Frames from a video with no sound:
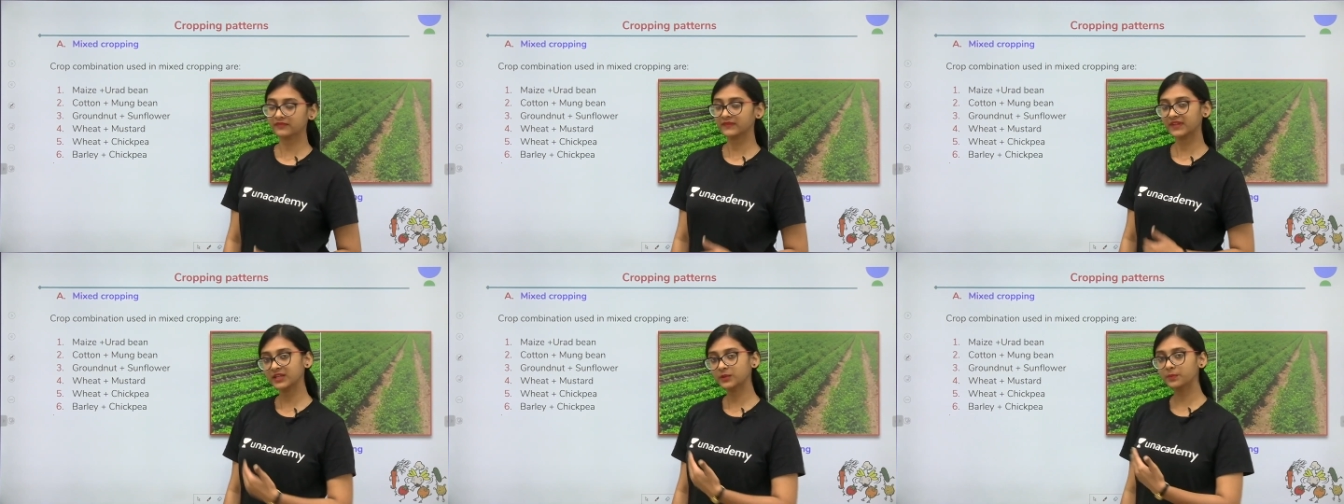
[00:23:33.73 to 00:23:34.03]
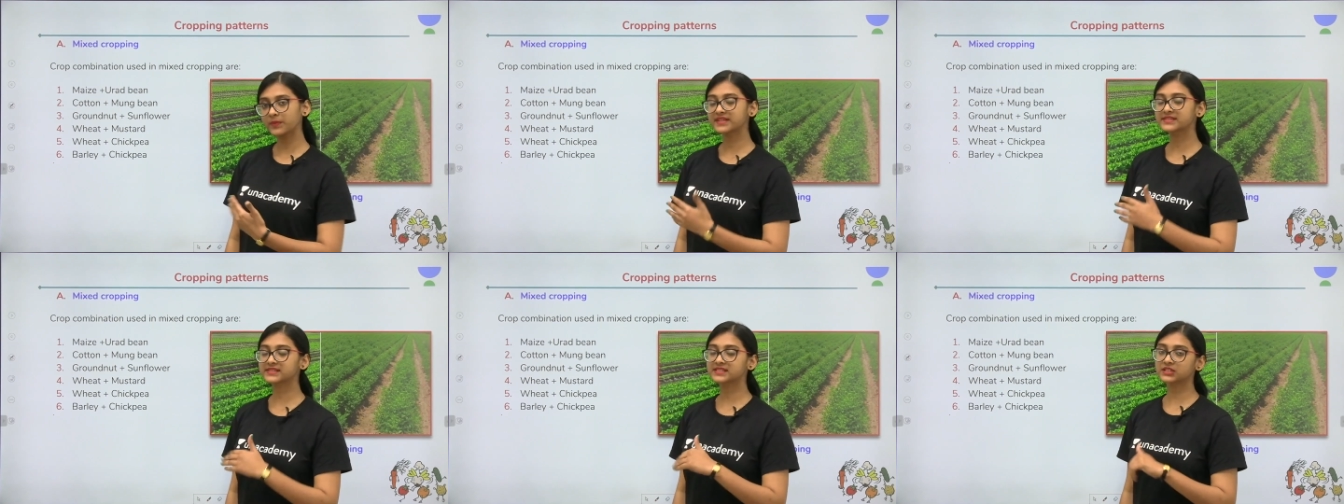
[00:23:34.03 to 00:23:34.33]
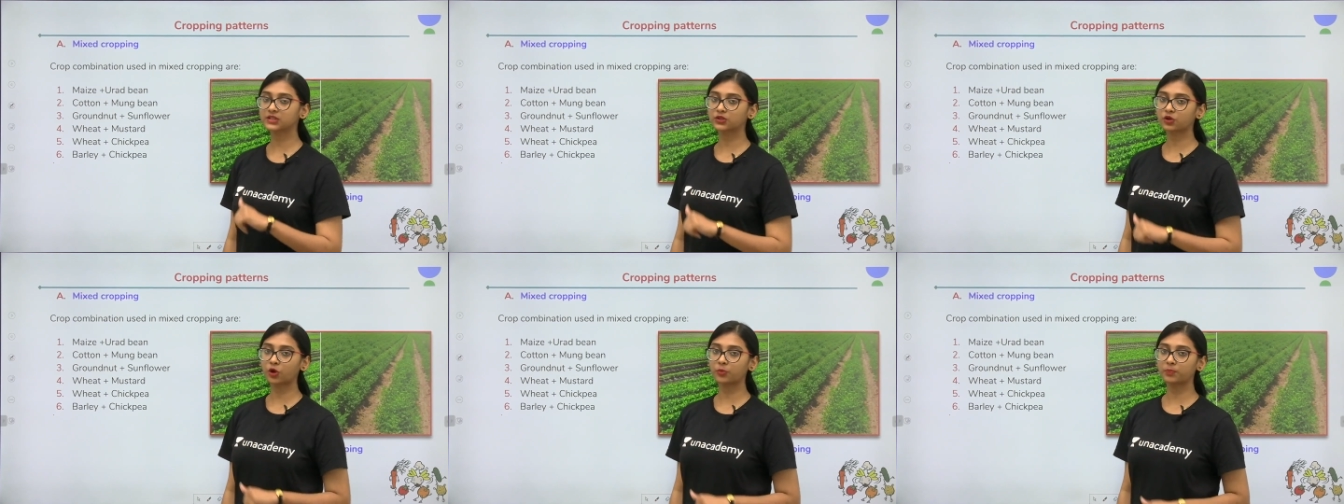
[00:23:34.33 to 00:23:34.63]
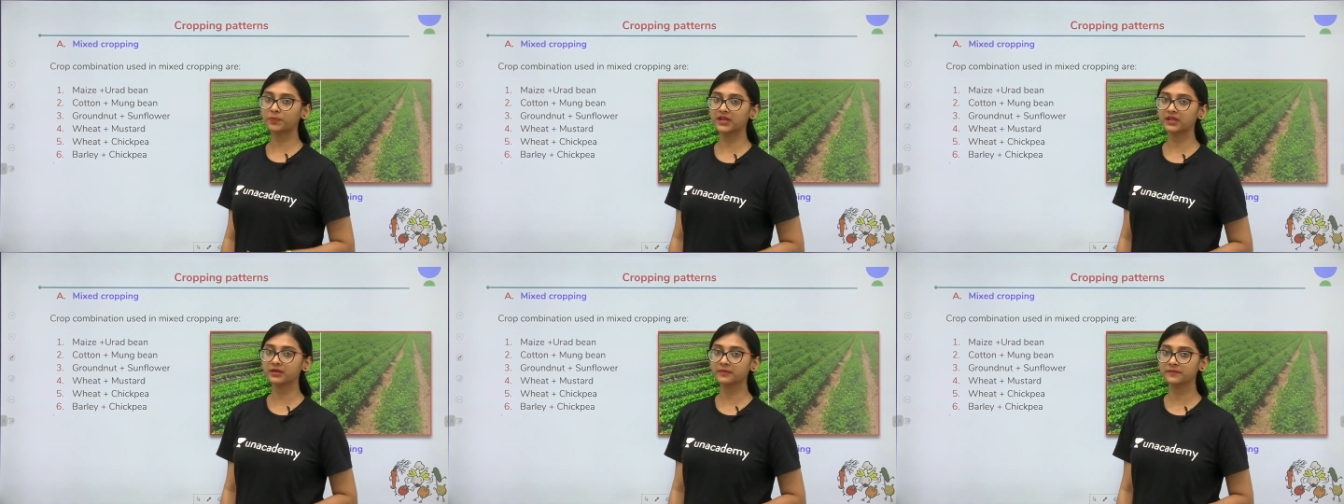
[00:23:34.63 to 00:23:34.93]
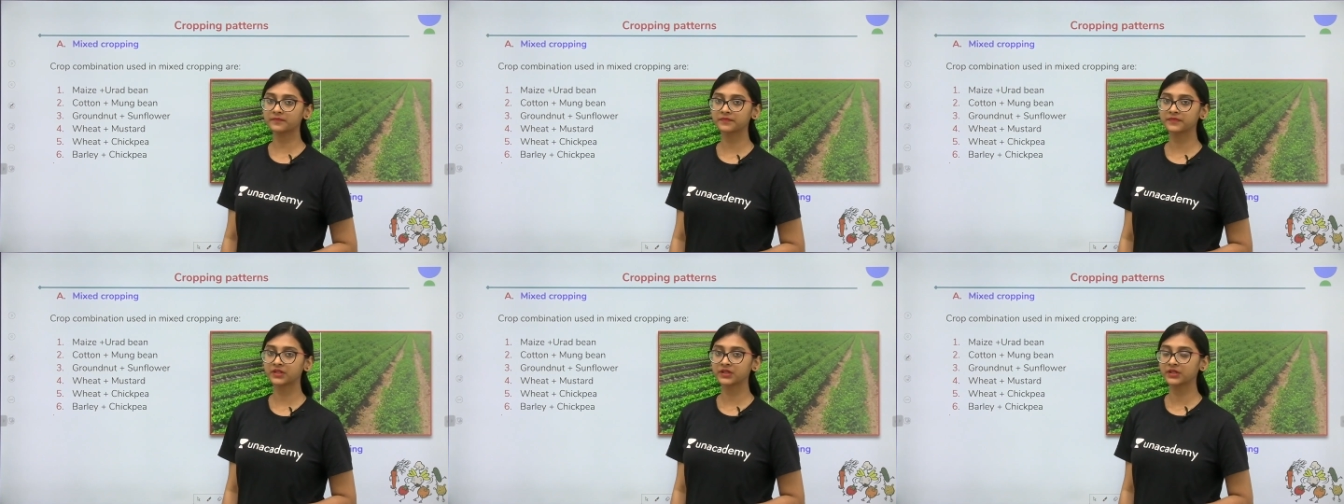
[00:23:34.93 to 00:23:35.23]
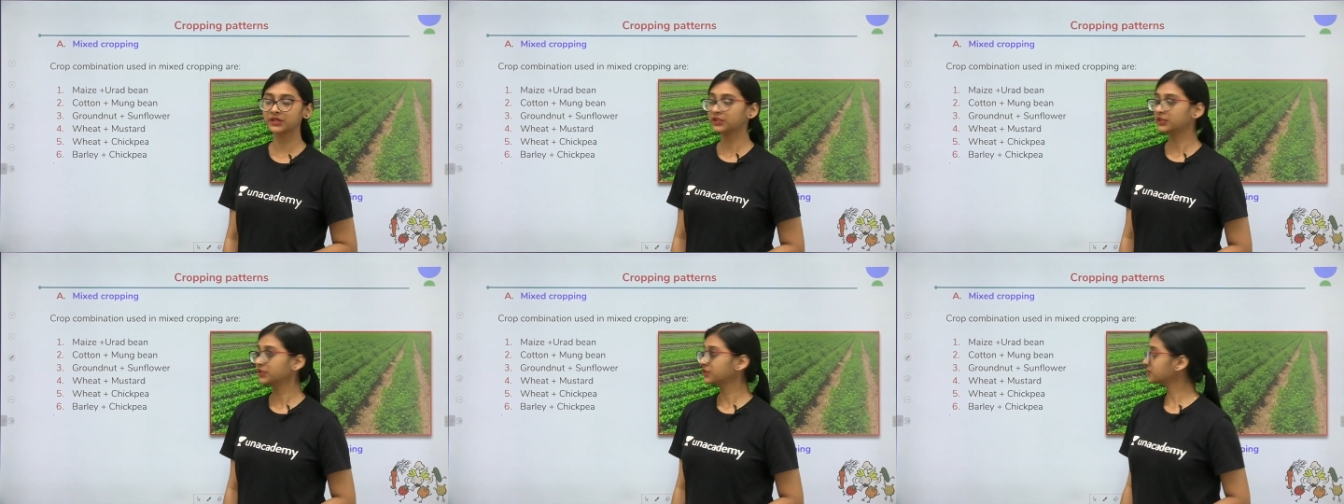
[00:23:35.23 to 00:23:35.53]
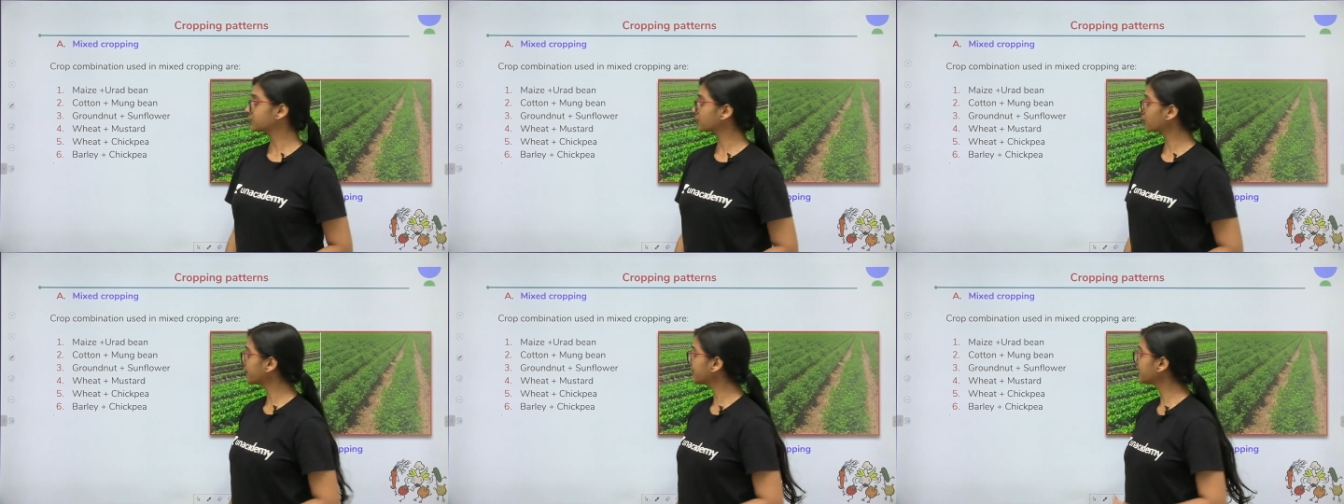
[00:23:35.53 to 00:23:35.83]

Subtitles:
in mixed cropping. So